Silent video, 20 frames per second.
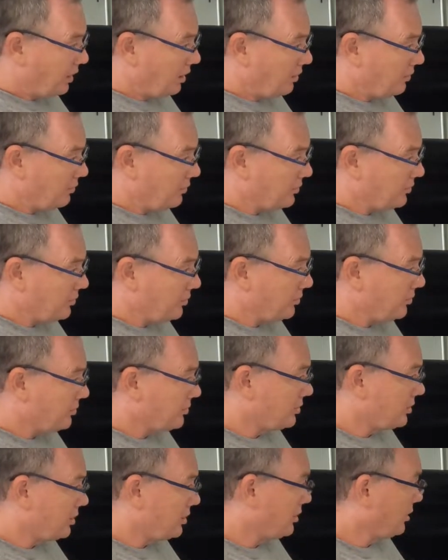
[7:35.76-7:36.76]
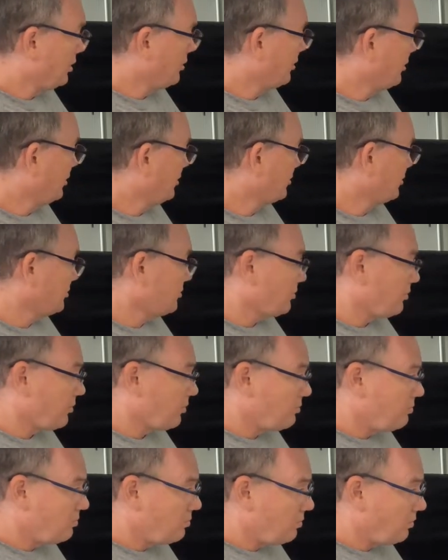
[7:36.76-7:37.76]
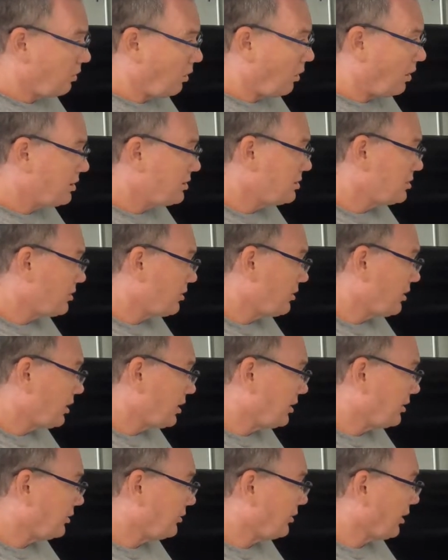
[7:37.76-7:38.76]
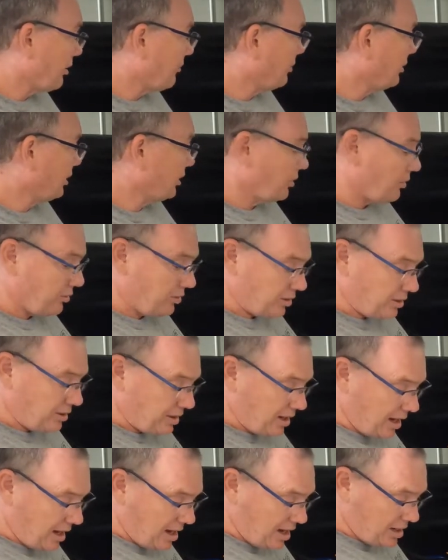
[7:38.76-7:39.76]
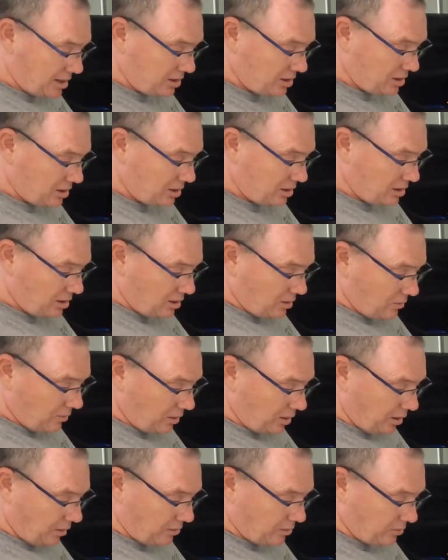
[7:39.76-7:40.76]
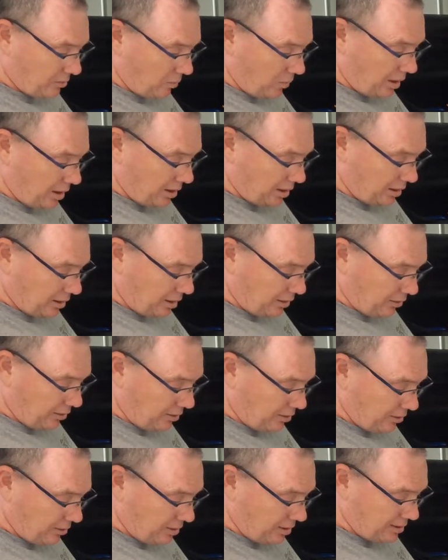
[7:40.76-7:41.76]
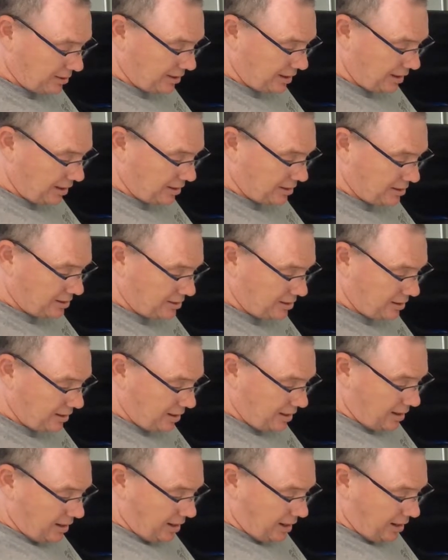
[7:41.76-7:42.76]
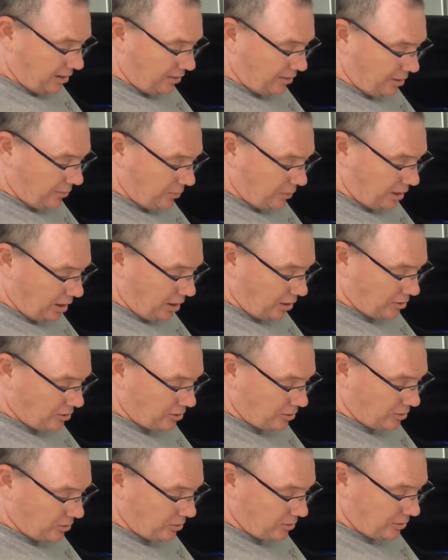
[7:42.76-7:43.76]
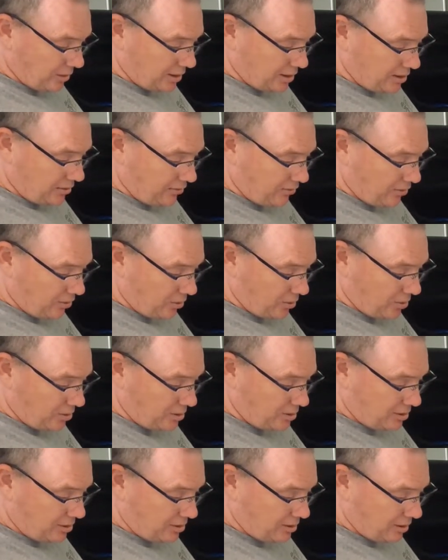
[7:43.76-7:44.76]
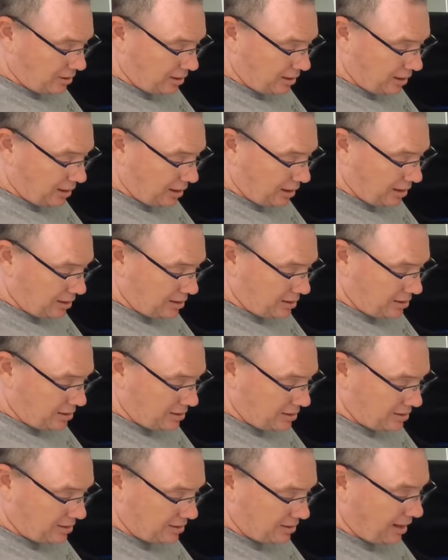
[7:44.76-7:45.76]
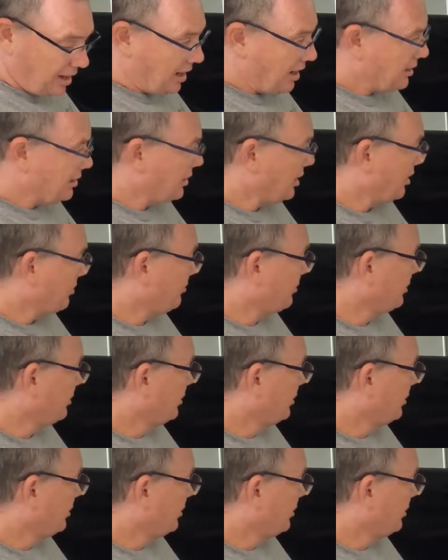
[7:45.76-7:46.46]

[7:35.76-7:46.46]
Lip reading: We still see that there's some lights and things happening on the dash. We're going to wait another 30 seconds, and then we're going to do its first startup.